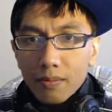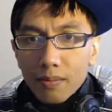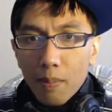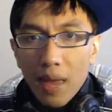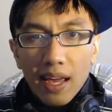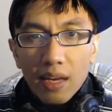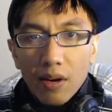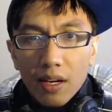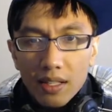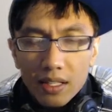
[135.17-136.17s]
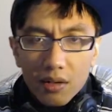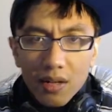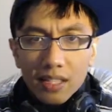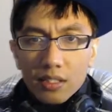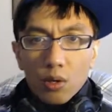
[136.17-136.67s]
pain or anything. I
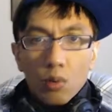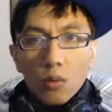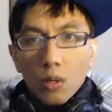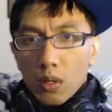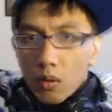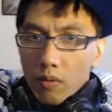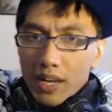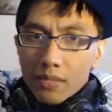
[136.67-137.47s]
can still raise